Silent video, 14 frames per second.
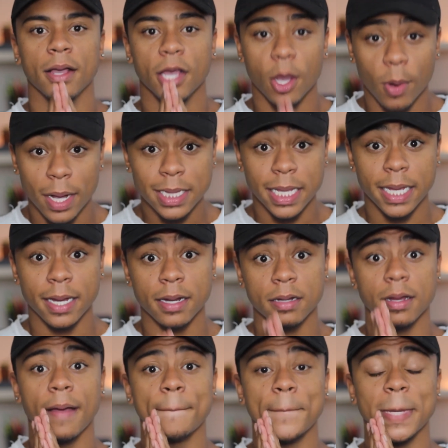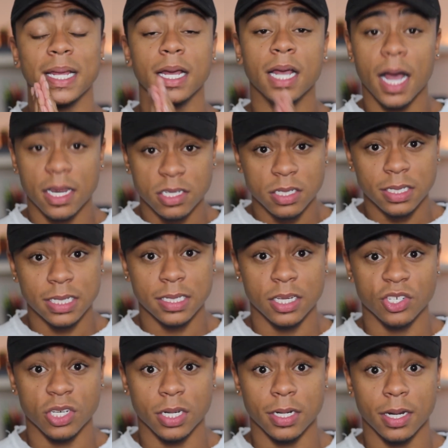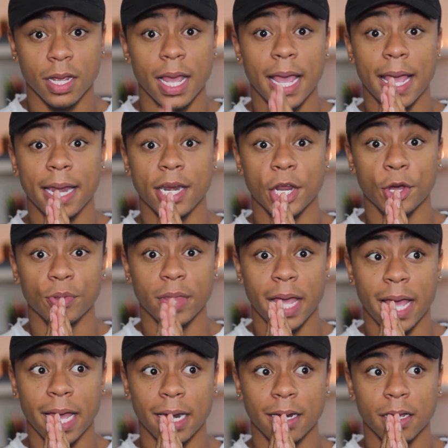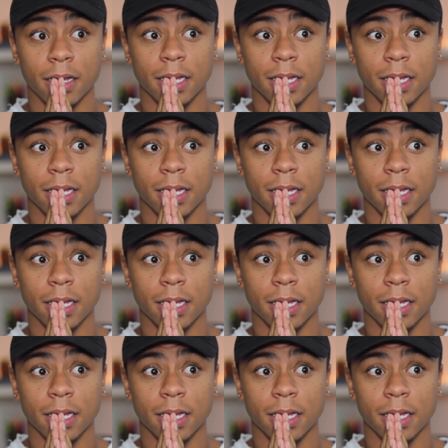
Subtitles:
Go out there, make a conscious decision, and know that,